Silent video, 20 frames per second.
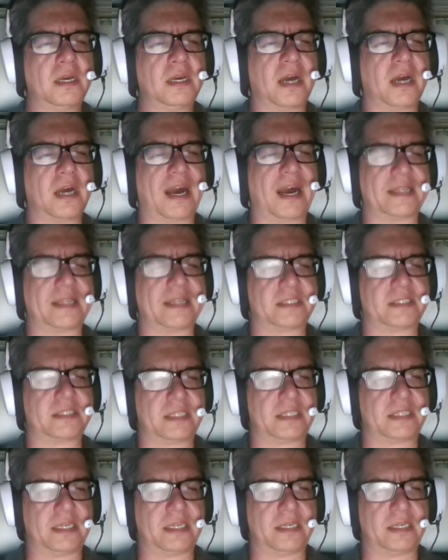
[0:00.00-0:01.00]
I
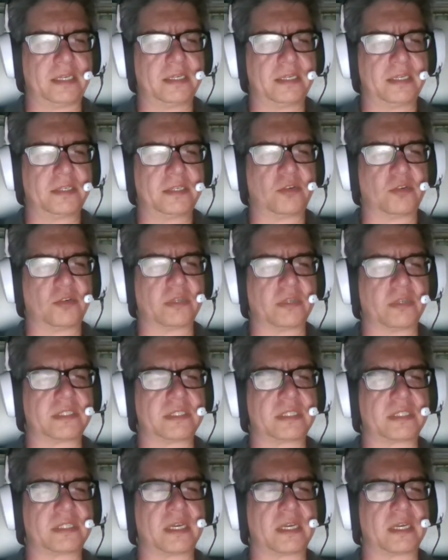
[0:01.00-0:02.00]
see, Doris
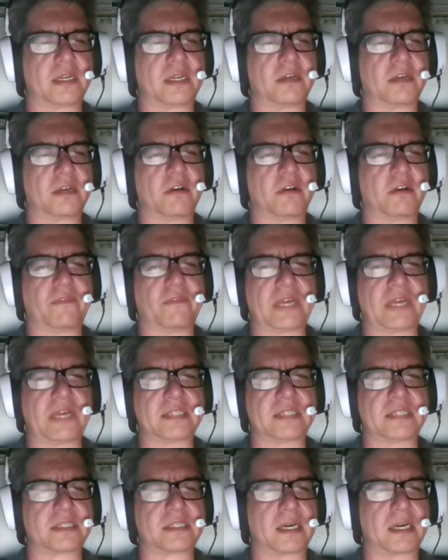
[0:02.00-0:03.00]
said, her
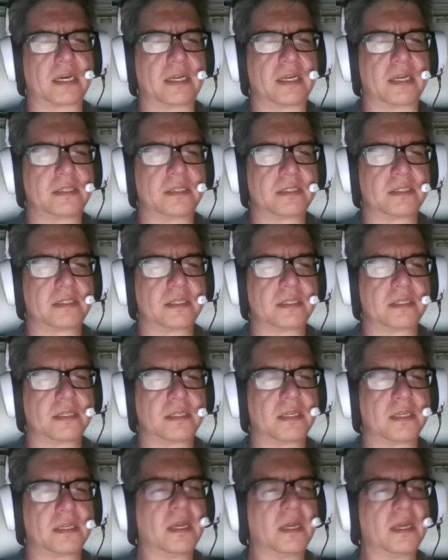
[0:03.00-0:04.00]
face tight.
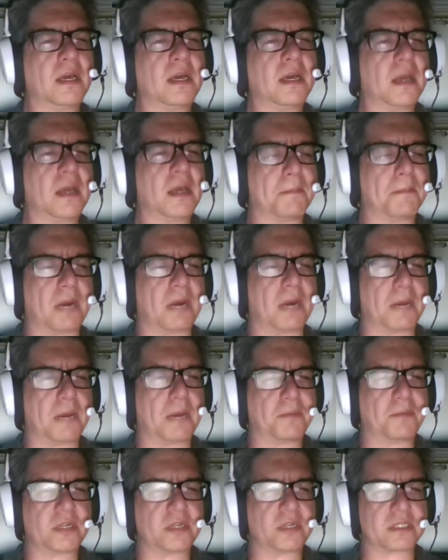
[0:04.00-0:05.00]
Bob
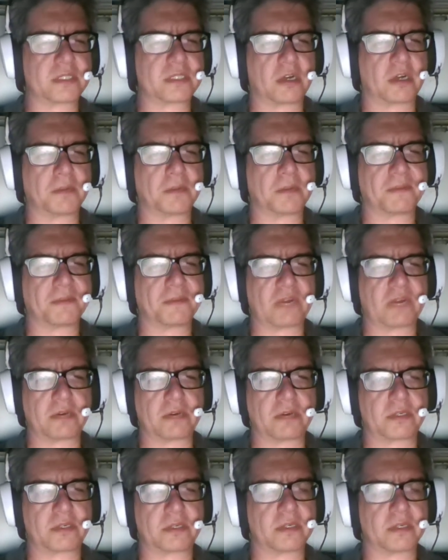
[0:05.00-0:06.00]
put his arm
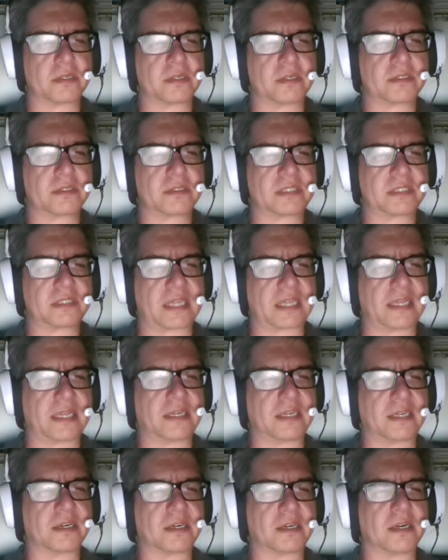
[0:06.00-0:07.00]
around her,
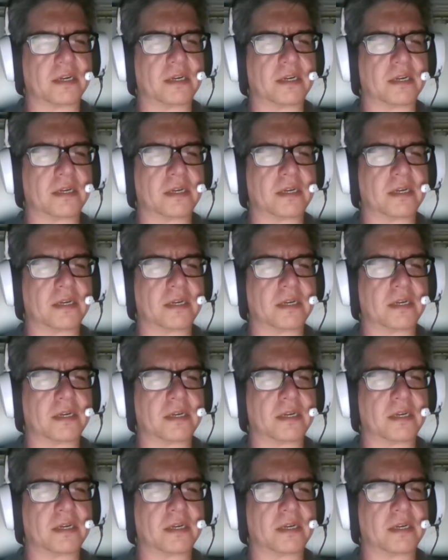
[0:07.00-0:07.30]
steadying her.